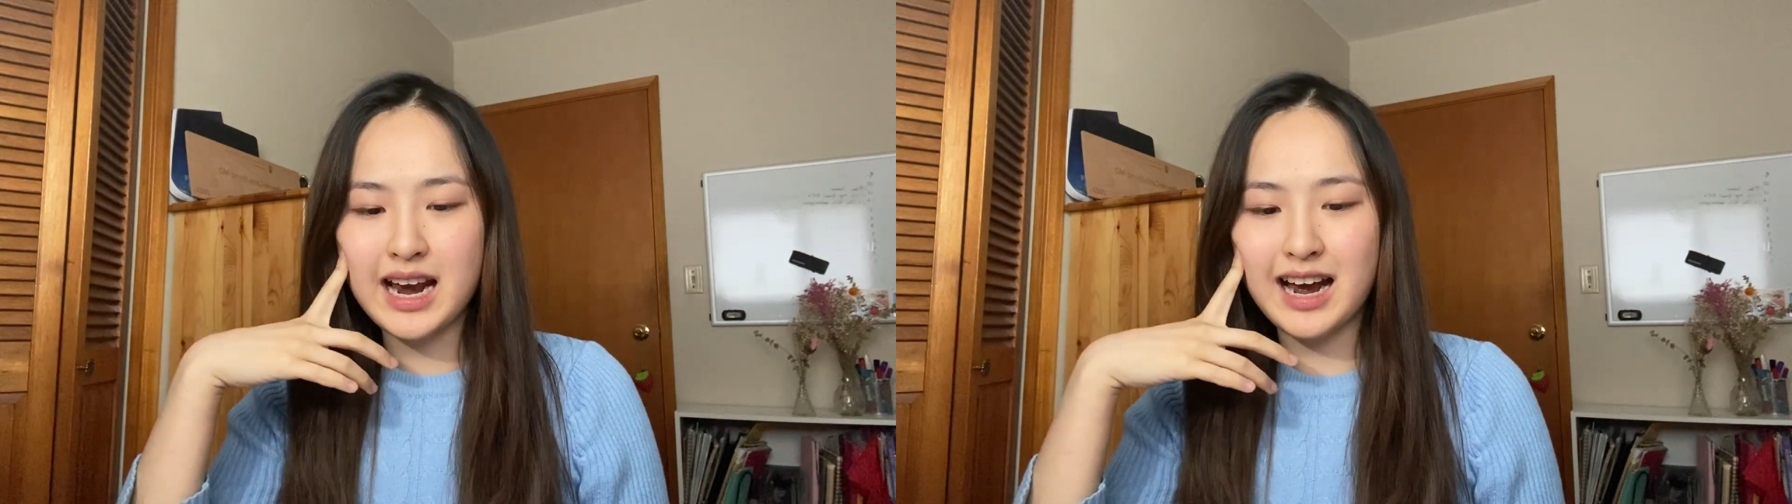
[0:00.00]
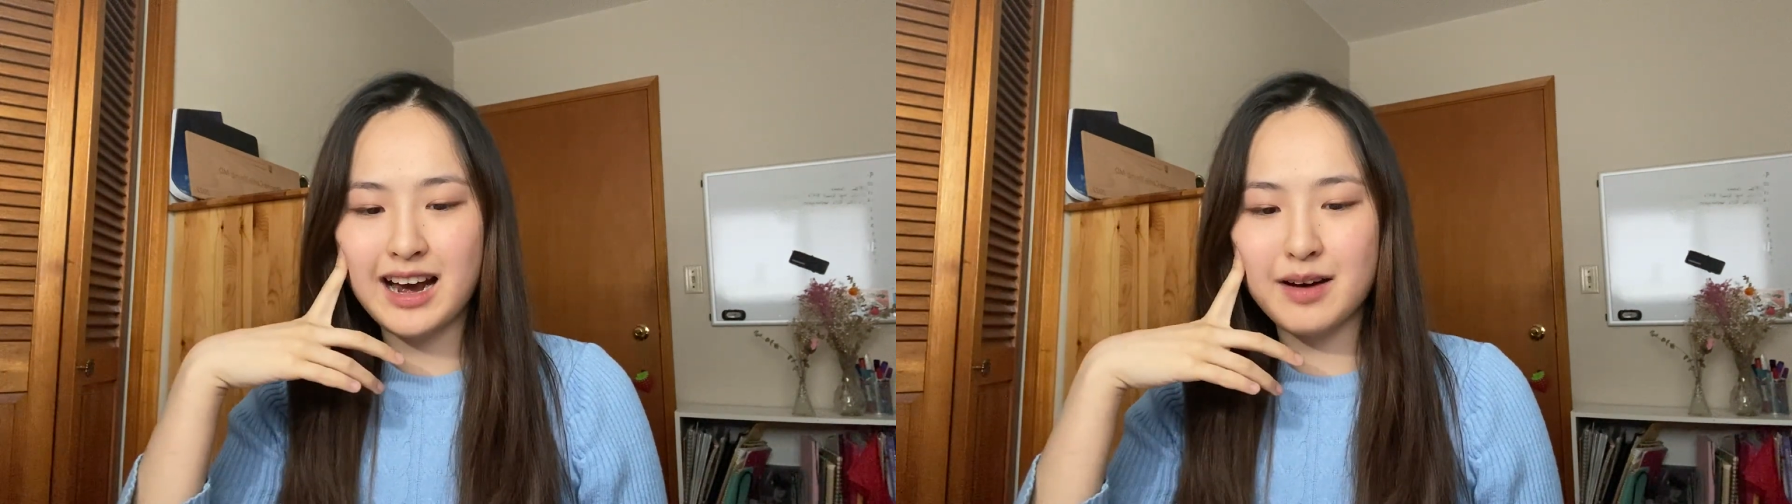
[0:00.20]

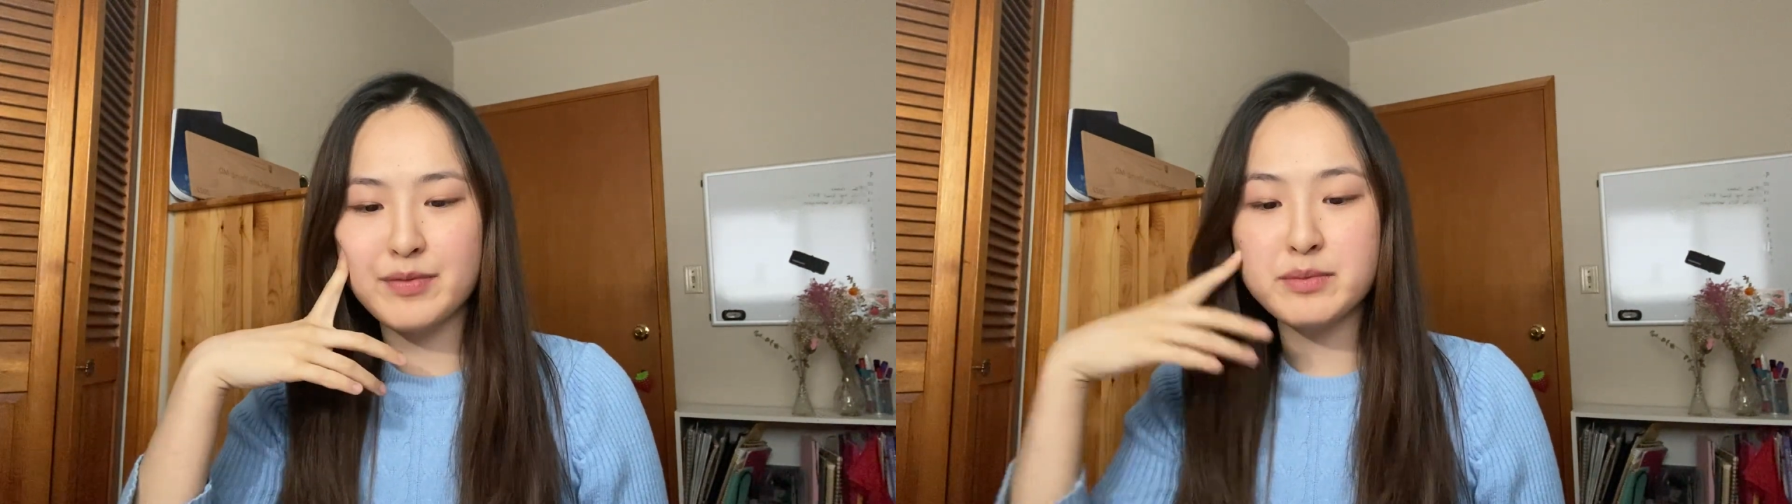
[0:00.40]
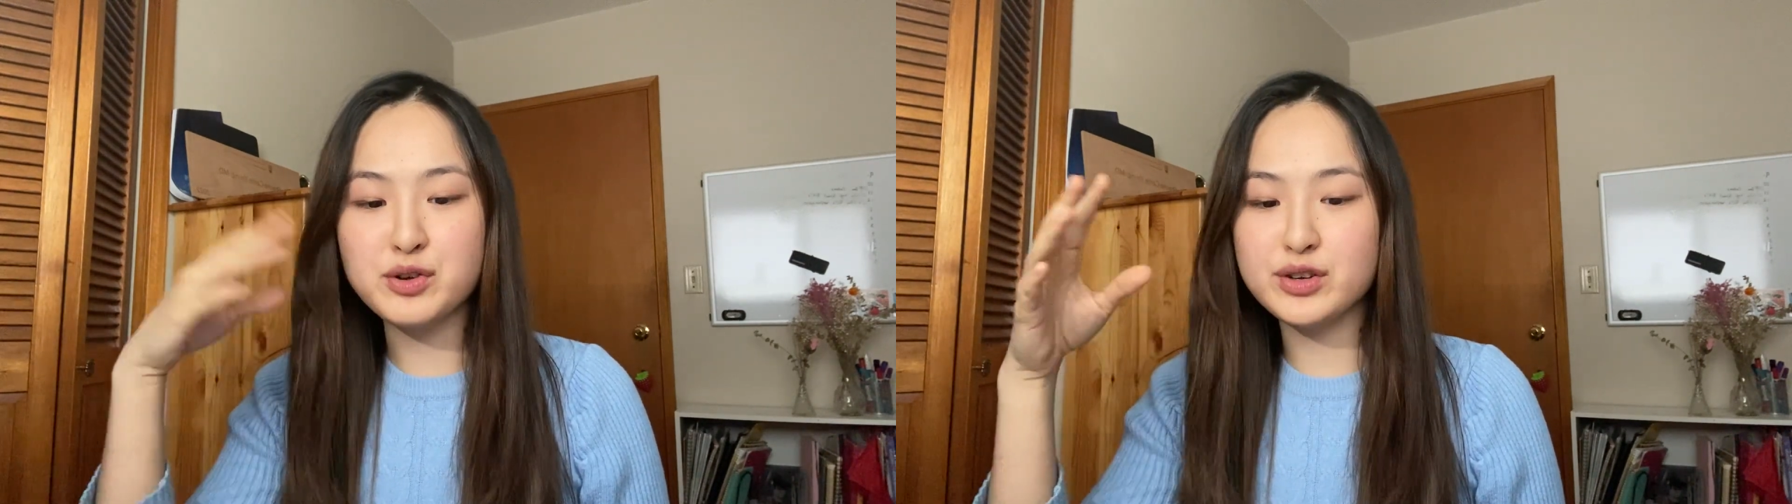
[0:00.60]
um,
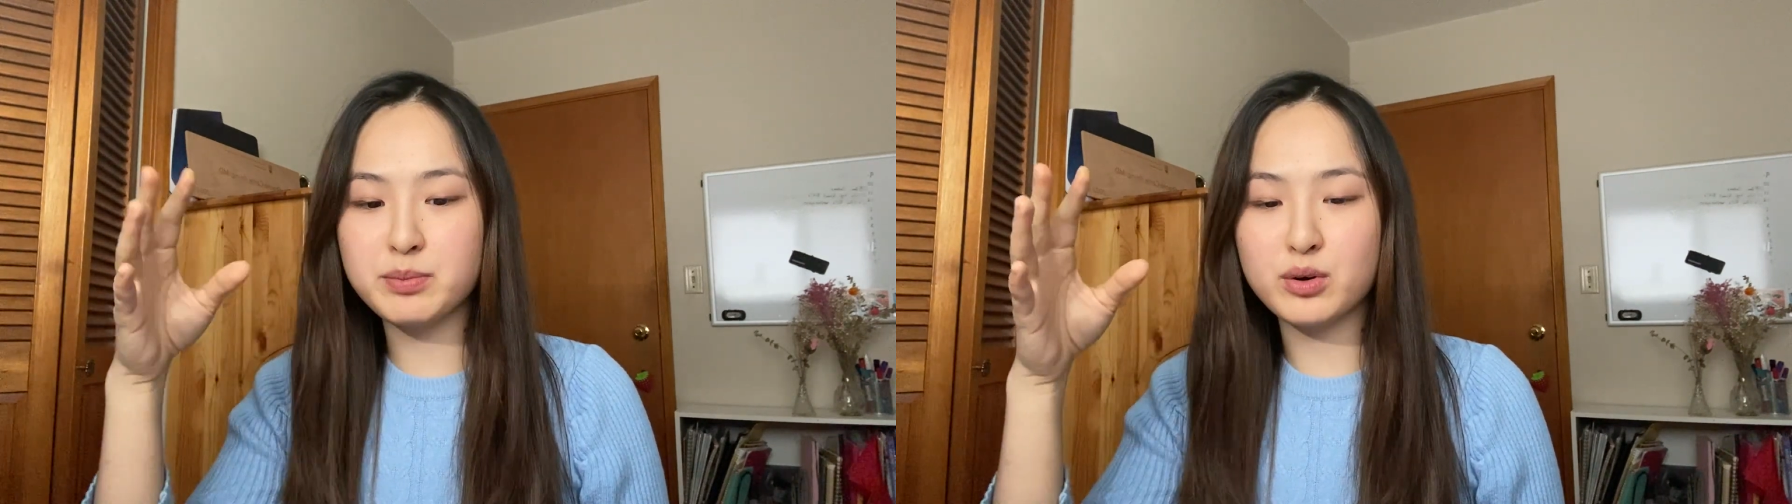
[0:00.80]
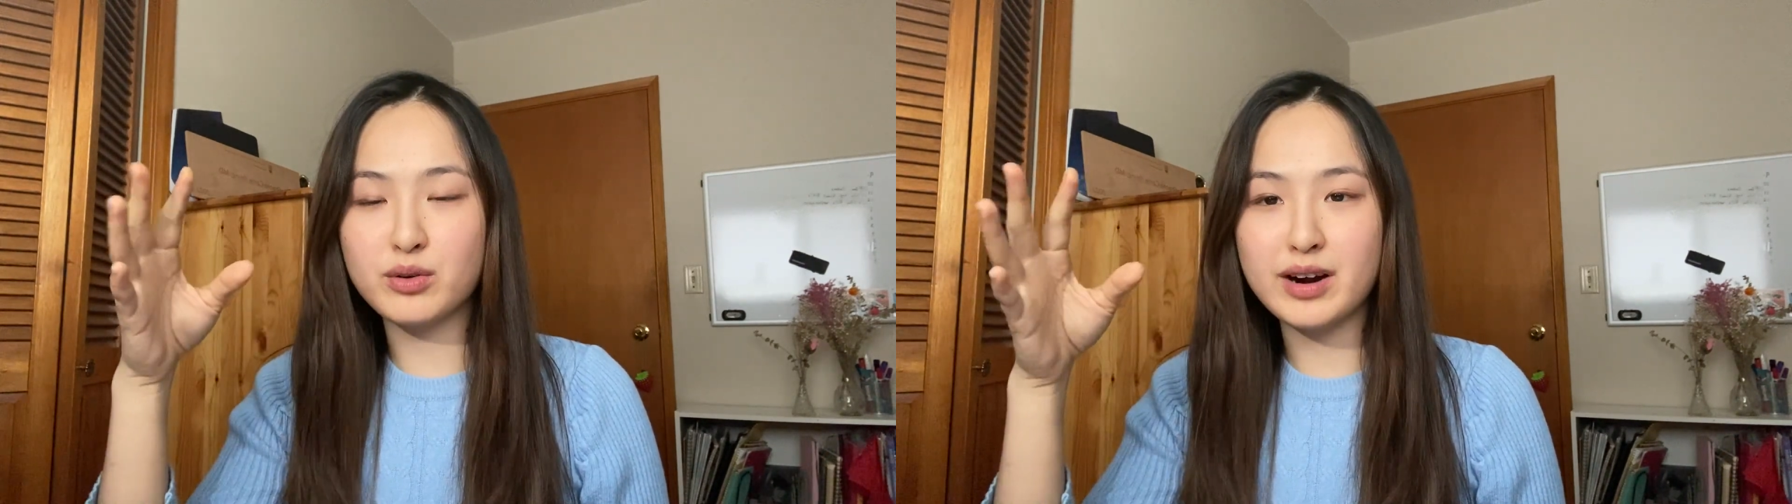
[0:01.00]
the music
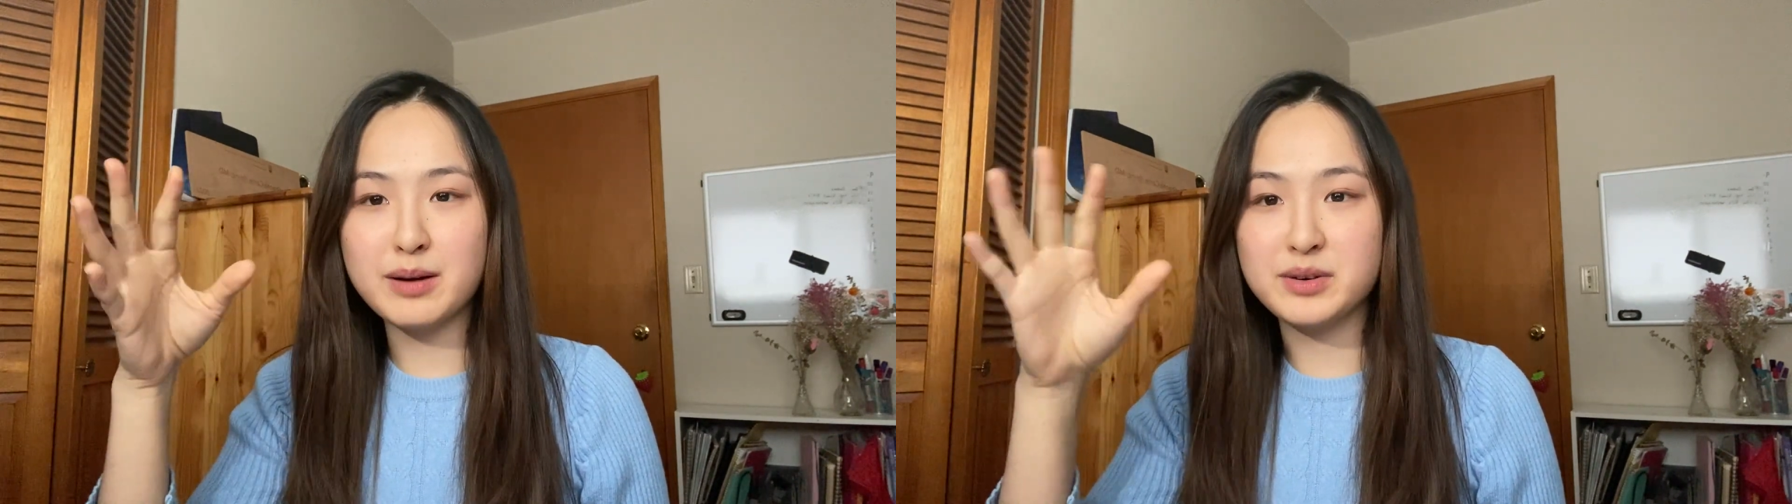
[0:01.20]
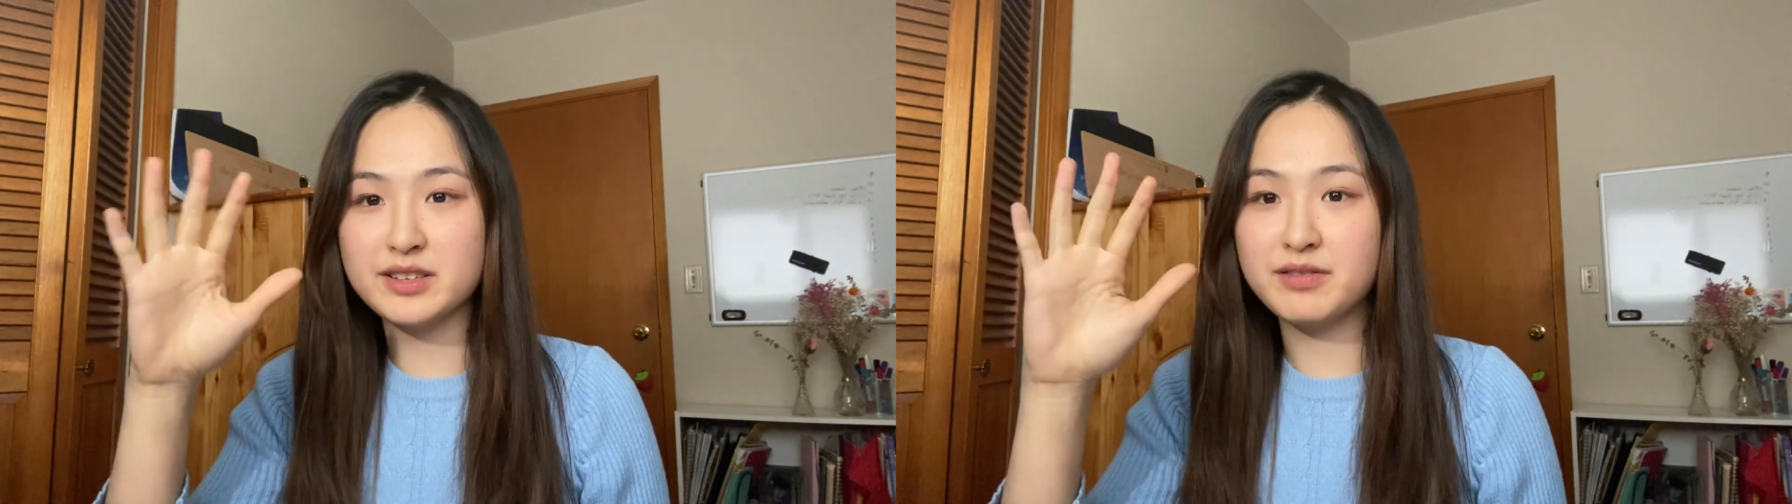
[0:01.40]
program was a